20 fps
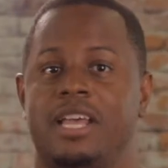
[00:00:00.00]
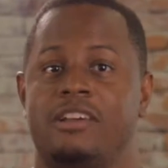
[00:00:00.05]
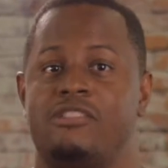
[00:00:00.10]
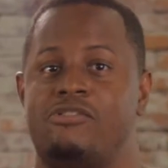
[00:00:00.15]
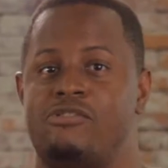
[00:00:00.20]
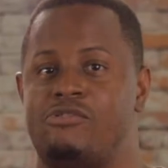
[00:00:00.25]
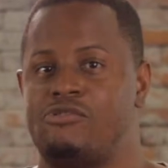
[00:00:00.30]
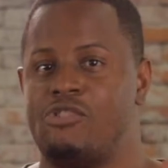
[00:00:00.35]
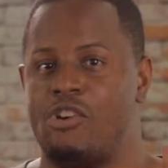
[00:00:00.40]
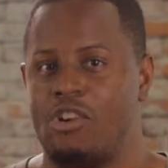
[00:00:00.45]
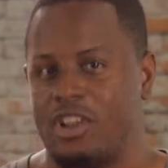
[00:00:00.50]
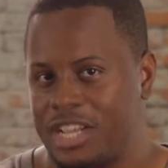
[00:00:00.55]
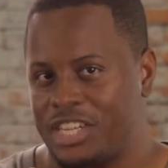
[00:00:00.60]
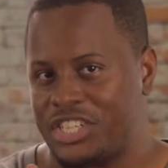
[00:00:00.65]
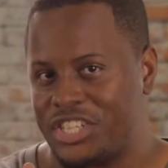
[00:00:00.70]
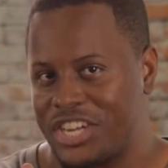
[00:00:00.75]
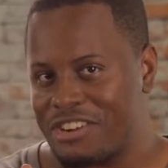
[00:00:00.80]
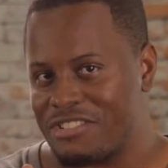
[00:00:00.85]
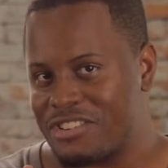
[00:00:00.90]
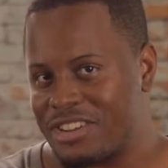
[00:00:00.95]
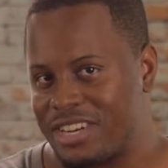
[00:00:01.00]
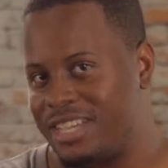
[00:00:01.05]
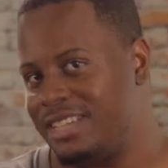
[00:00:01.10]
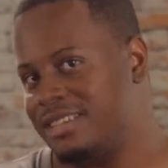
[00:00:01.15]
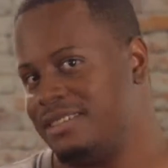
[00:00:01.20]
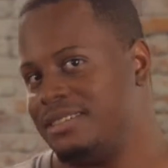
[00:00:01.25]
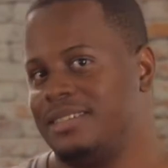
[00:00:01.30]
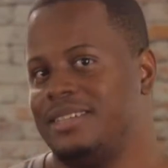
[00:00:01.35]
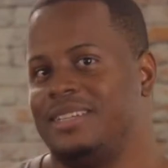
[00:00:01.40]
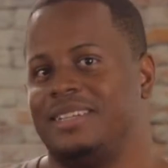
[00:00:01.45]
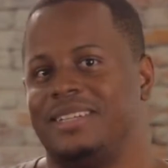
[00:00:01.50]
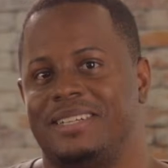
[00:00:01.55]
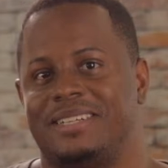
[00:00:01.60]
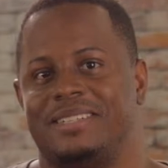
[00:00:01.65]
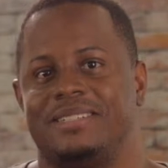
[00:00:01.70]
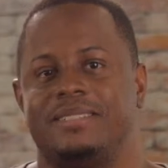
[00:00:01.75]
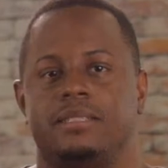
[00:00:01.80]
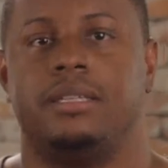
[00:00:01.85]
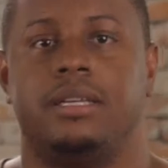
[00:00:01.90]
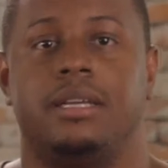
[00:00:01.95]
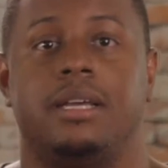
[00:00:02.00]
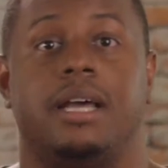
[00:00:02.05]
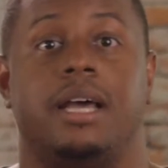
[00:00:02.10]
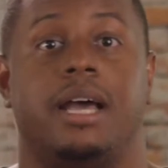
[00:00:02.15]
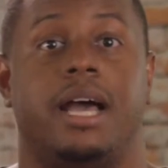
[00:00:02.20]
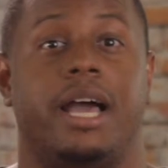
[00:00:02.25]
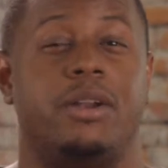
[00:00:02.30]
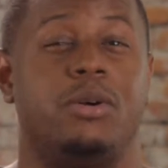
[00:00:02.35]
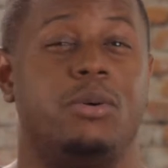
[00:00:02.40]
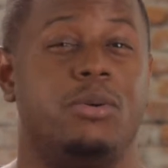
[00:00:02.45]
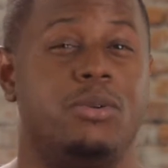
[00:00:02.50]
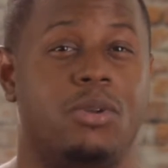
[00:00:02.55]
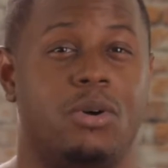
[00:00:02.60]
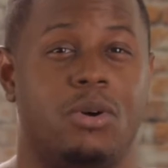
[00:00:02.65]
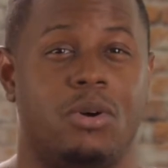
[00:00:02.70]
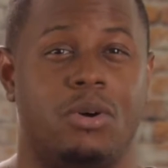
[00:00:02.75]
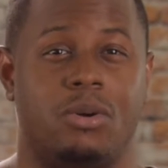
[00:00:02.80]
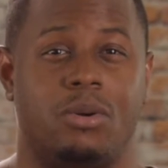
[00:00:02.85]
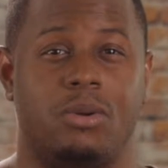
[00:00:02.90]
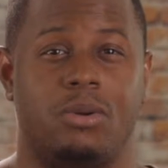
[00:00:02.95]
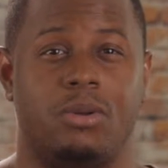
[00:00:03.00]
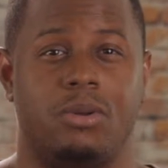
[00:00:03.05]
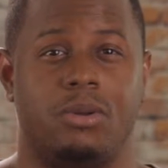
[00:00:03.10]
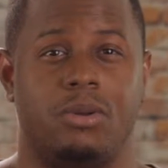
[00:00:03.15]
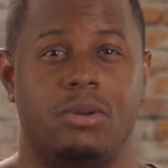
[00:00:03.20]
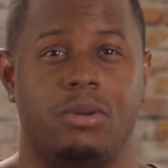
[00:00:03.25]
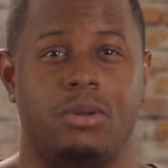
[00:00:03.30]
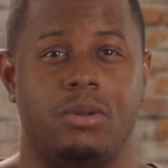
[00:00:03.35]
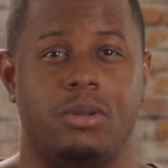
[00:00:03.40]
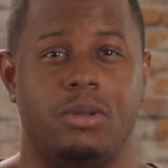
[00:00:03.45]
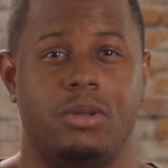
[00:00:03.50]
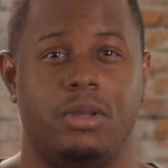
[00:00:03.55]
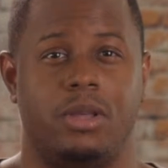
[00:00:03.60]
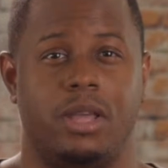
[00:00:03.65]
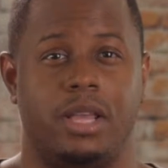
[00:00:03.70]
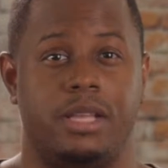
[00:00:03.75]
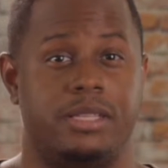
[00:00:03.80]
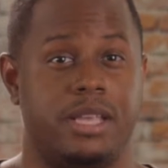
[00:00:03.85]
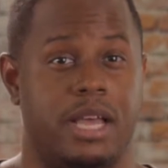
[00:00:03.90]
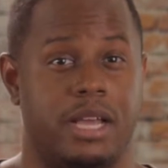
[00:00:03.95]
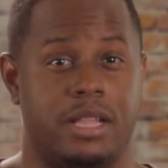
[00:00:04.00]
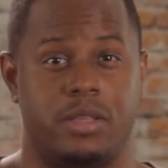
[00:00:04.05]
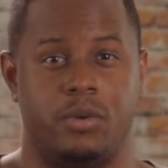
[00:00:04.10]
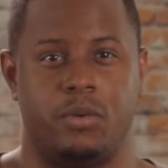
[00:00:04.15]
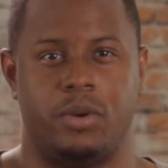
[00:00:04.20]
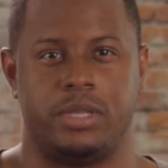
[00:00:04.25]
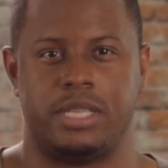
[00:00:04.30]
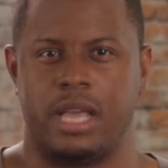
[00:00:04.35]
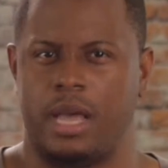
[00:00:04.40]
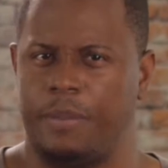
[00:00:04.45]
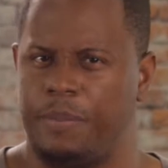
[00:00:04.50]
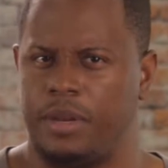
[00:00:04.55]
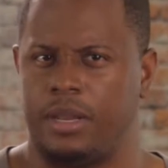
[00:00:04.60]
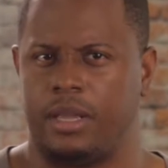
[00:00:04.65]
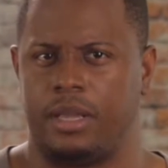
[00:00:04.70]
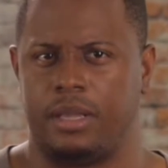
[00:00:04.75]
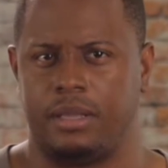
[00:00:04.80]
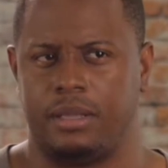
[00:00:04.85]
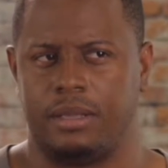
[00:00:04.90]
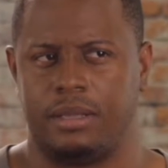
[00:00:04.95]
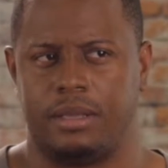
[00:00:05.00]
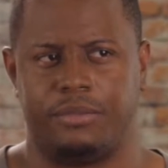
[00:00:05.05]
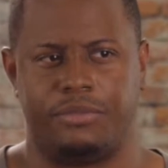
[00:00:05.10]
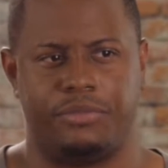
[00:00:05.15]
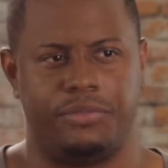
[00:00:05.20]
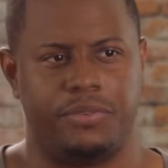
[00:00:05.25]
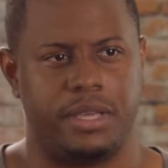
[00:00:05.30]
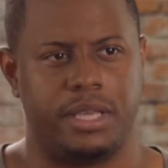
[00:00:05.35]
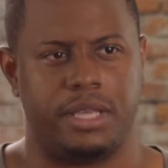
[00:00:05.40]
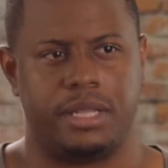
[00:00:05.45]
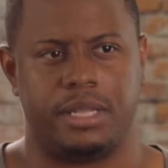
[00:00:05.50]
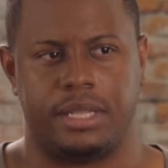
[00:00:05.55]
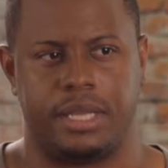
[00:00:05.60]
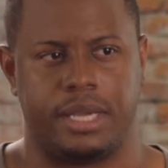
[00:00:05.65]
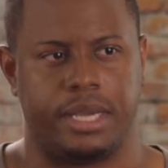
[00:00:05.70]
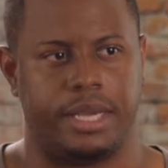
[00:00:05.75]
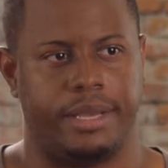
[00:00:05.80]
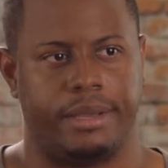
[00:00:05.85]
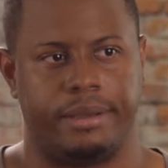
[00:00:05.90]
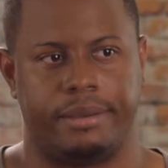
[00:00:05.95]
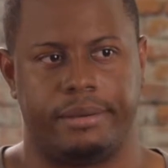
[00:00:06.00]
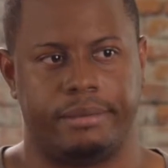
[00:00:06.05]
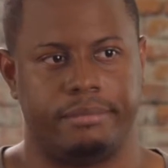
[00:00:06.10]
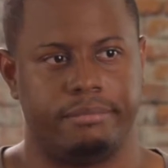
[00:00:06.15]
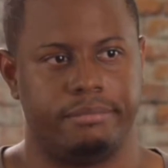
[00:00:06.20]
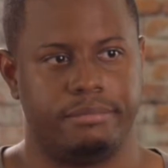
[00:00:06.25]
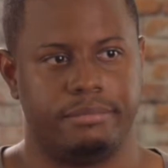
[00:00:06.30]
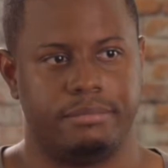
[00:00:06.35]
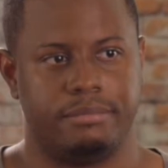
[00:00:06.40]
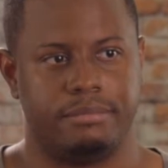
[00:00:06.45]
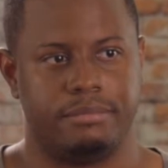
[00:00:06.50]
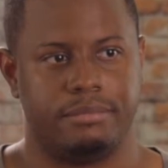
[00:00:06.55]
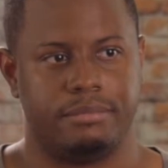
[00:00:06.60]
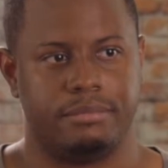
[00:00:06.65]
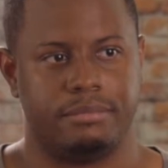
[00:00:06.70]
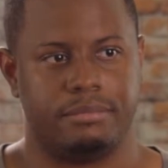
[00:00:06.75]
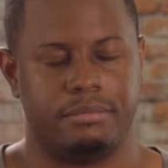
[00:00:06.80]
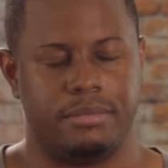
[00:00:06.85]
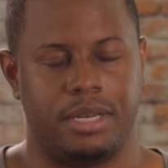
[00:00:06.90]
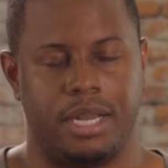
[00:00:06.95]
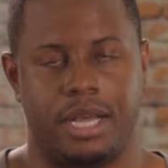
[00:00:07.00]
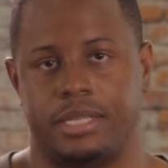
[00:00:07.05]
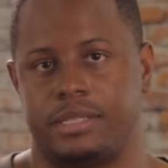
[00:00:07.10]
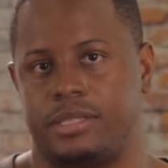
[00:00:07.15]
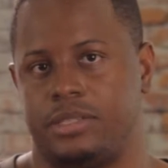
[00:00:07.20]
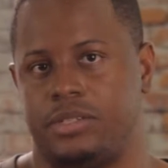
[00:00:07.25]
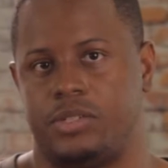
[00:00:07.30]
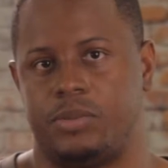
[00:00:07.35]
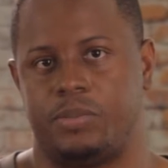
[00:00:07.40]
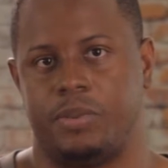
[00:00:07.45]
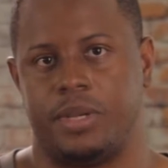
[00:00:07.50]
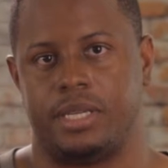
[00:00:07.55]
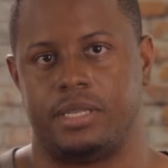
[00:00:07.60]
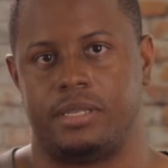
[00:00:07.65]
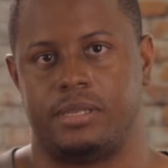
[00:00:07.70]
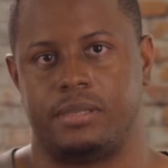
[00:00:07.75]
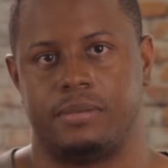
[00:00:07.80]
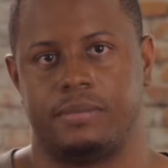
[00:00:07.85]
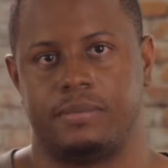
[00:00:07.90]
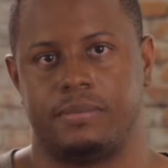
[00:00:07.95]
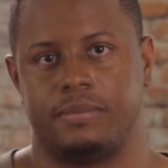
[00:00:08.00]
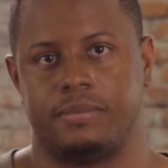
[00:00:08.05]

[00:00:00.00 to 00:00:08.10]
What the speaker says: Roll it, Charlie. I don't know exactly what's happening. I feel like I'm lost in space.